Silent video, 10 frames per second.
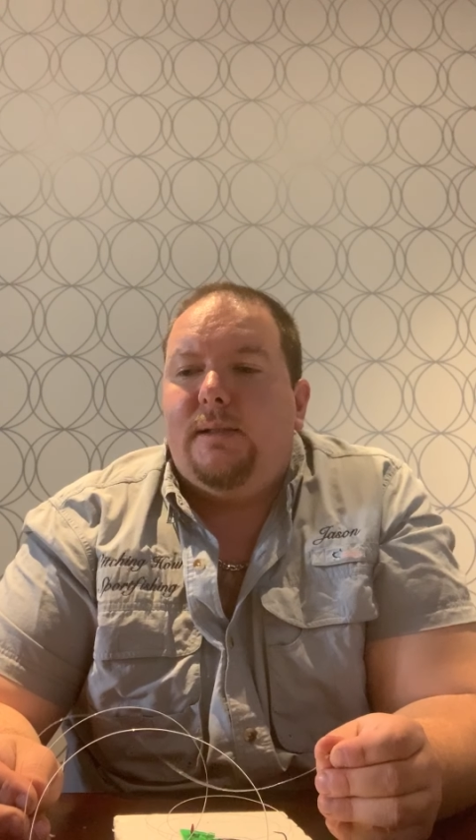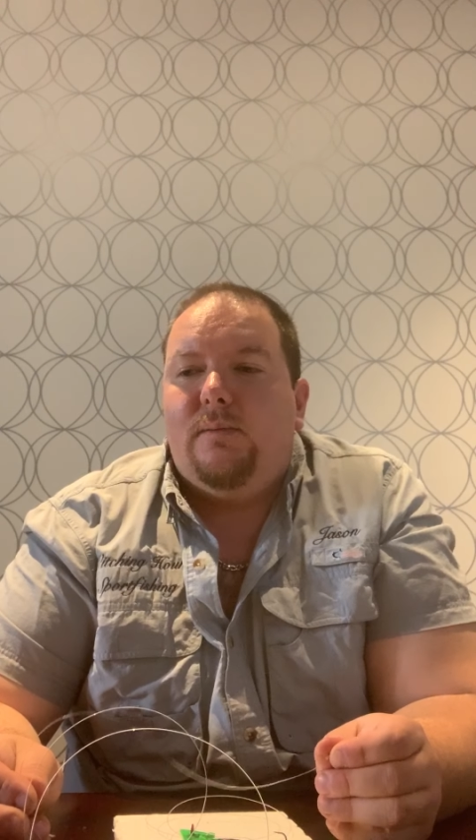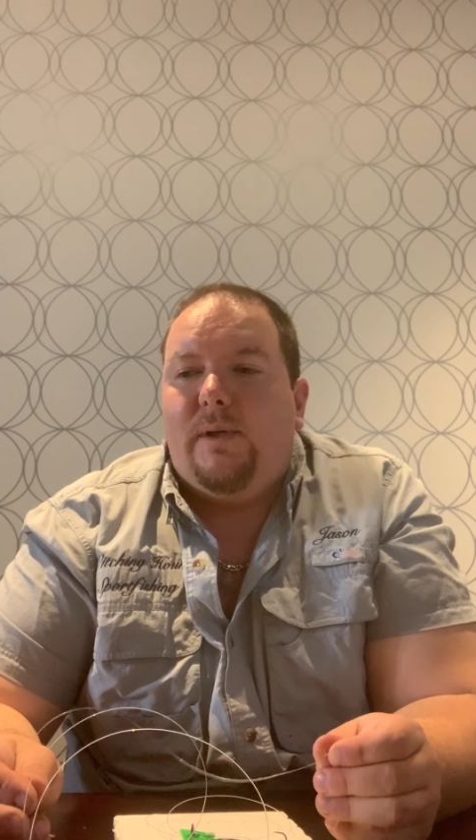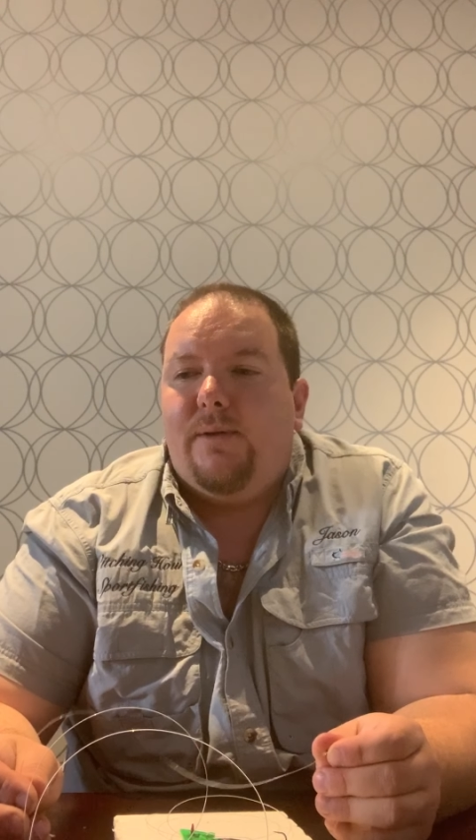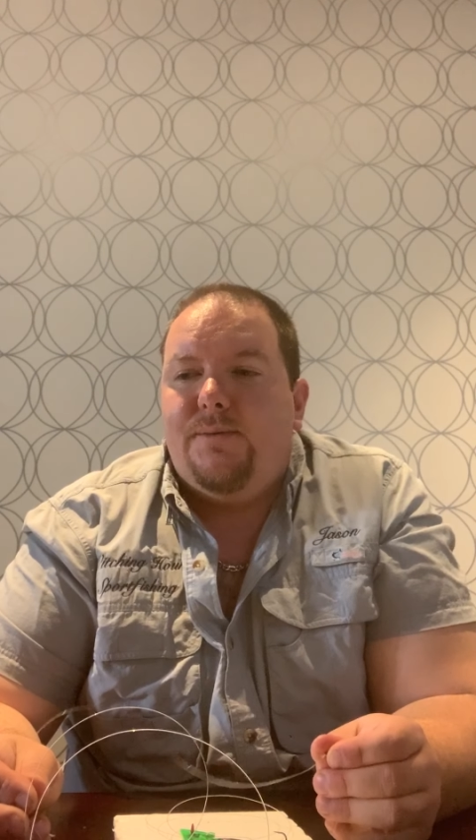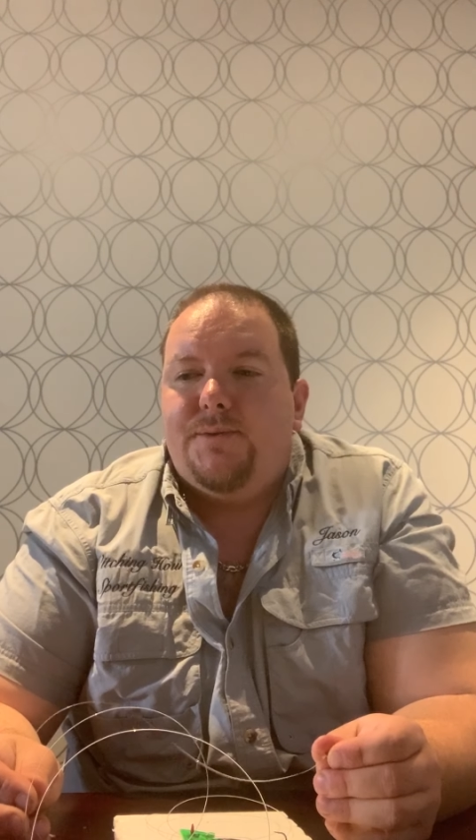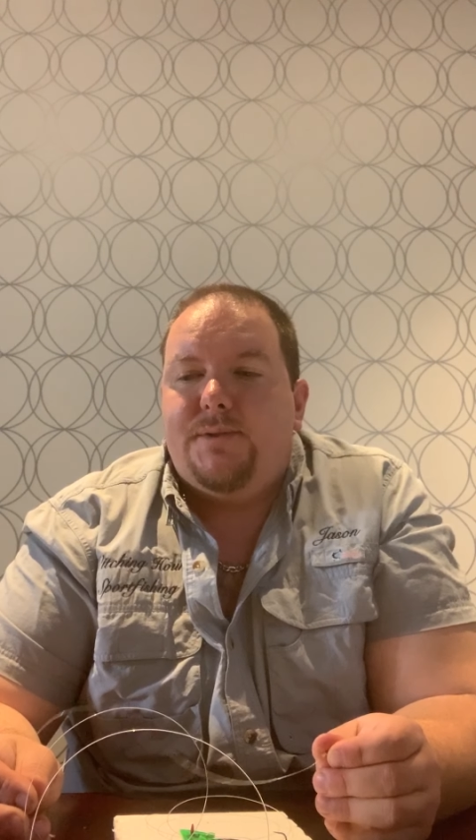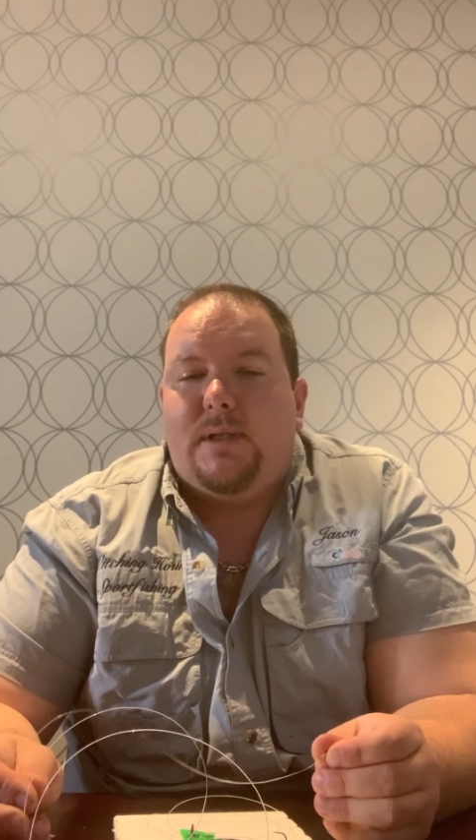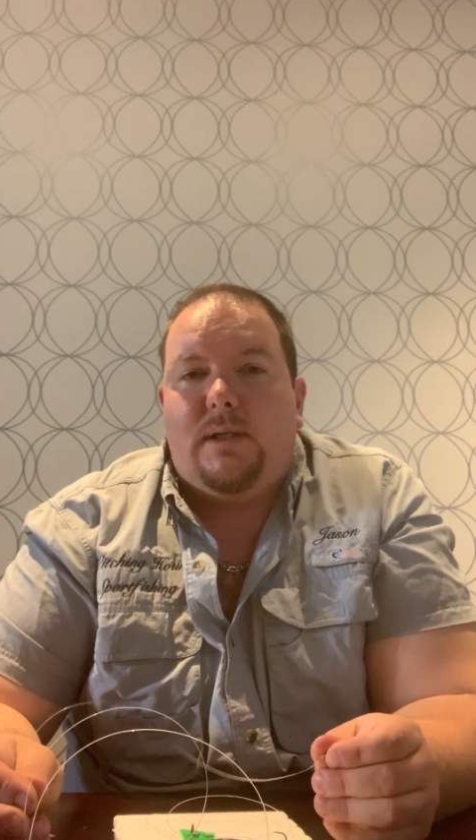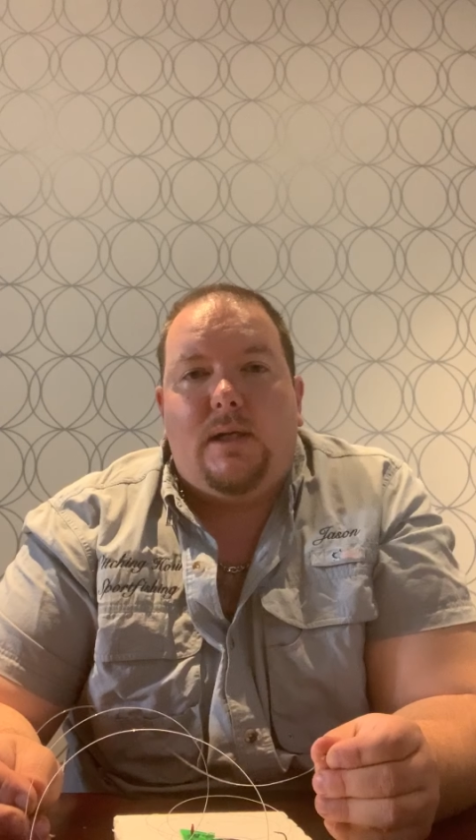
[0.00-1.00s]
we
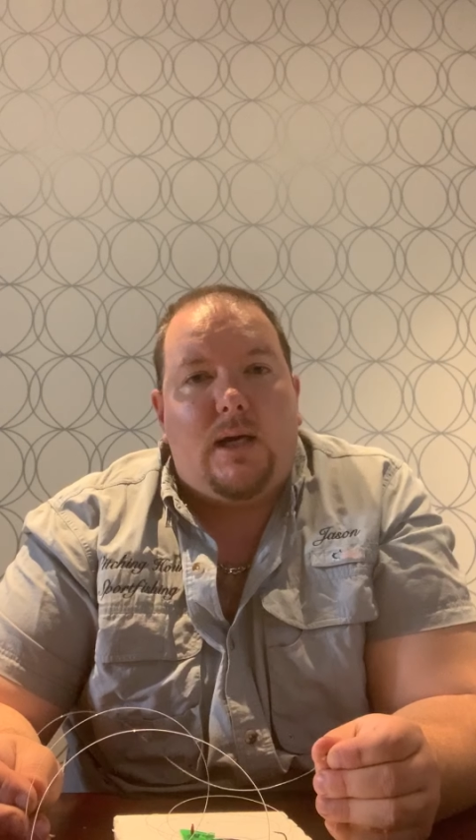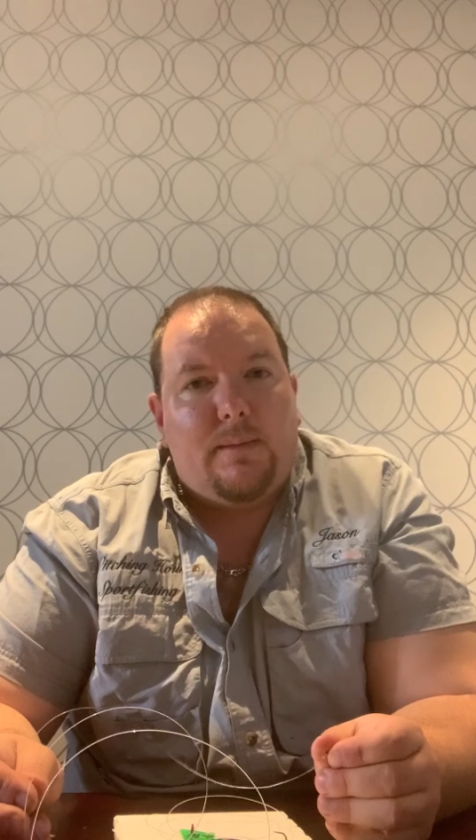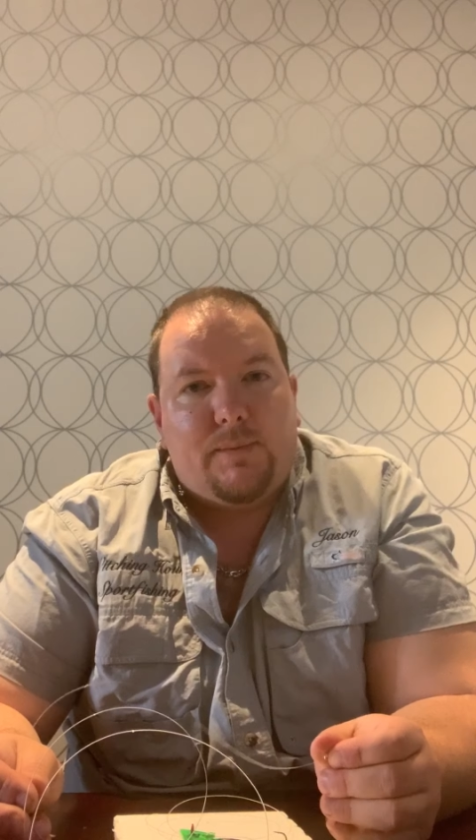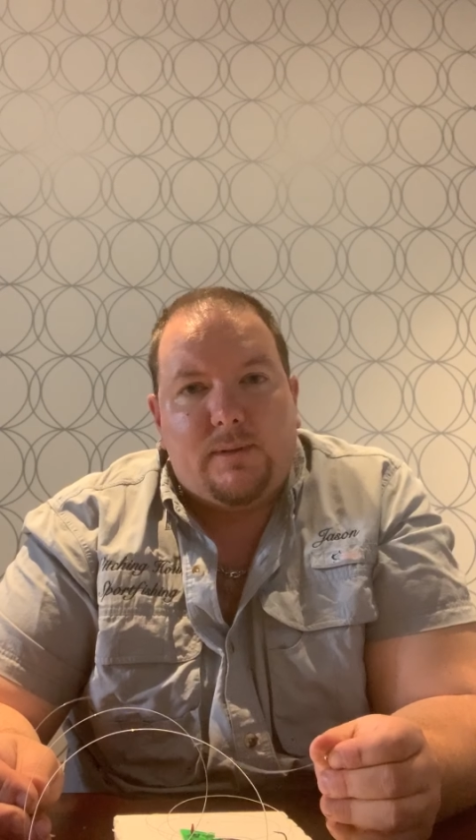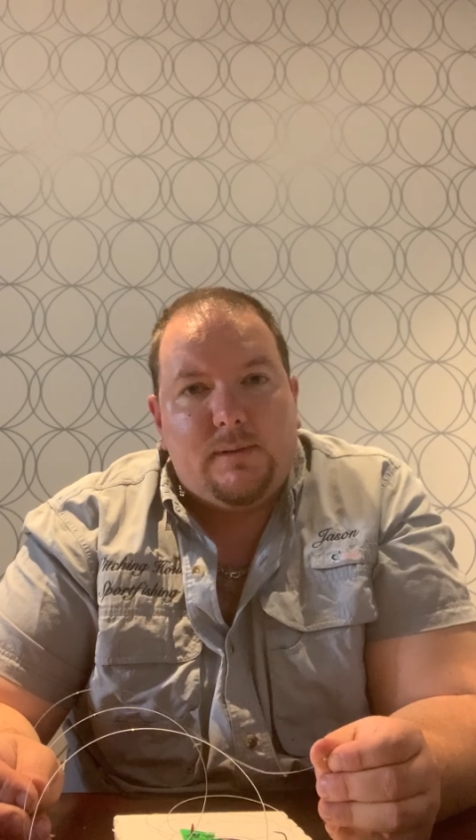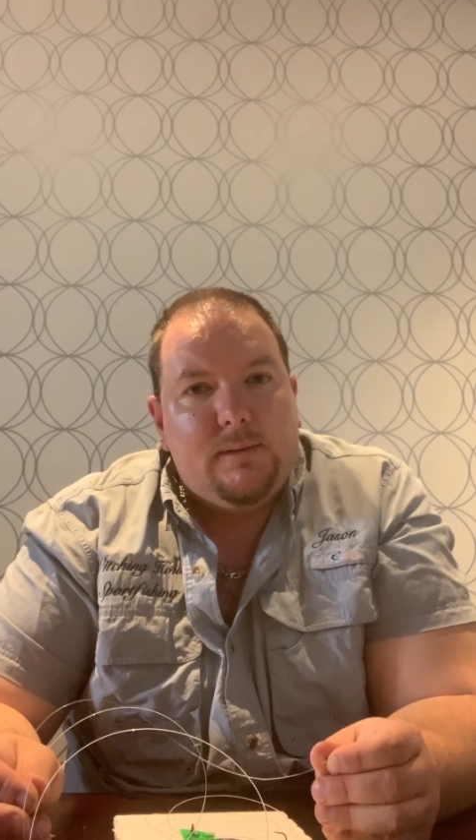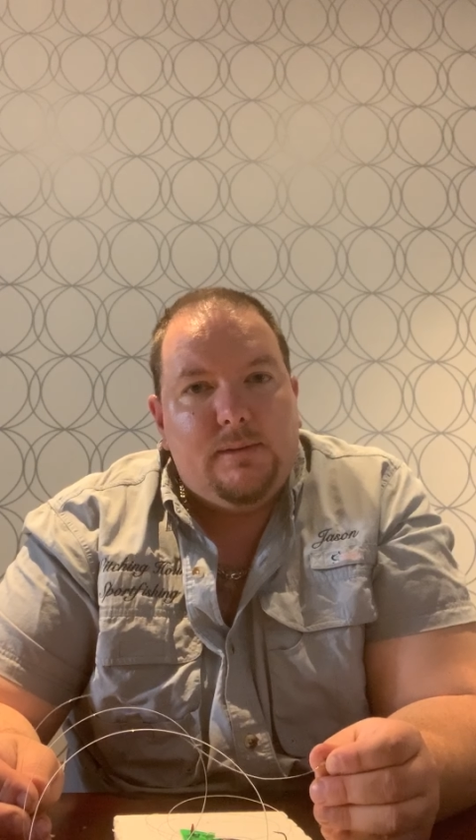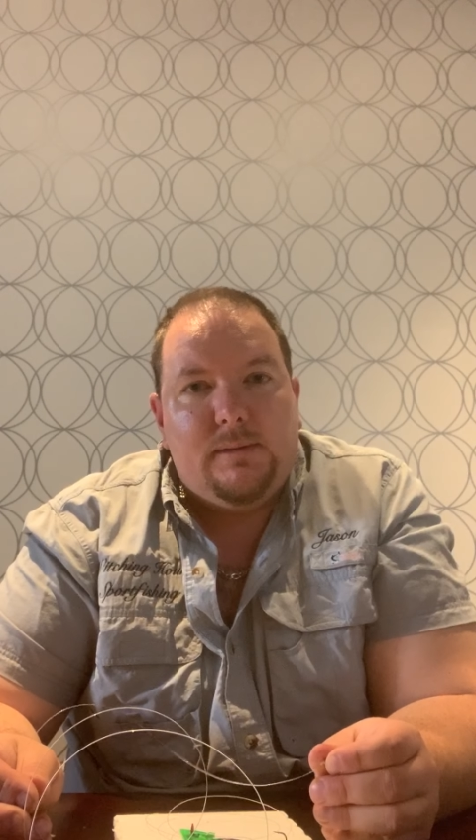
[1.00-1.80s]
use copper,